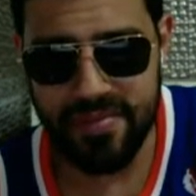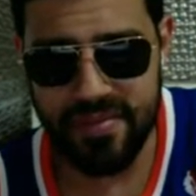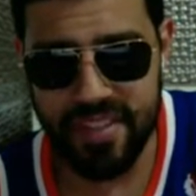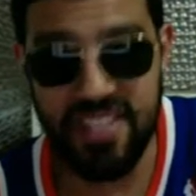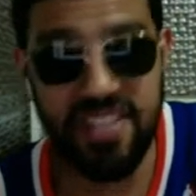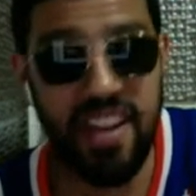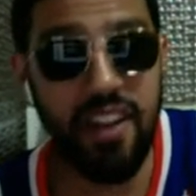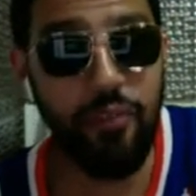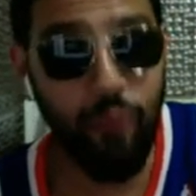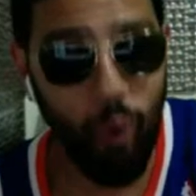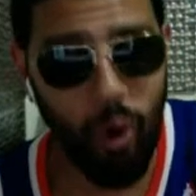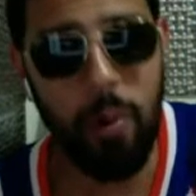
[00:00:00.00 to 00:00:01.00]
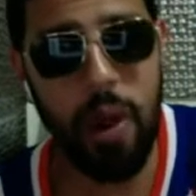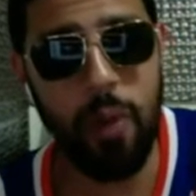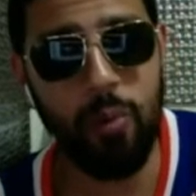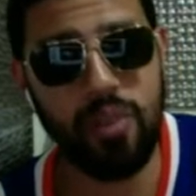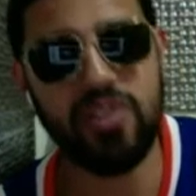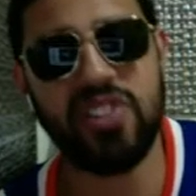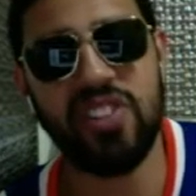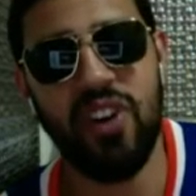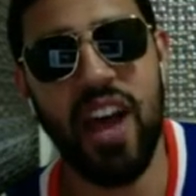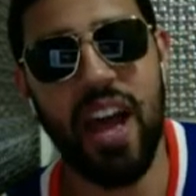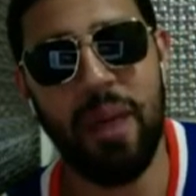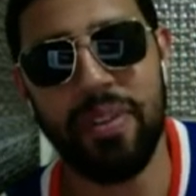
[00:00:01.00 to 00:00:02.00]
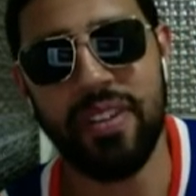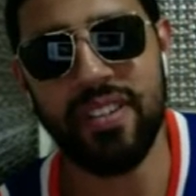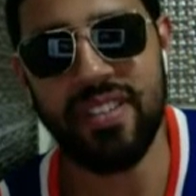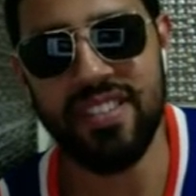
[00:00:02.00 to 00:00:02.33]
They said a four-way will still happen.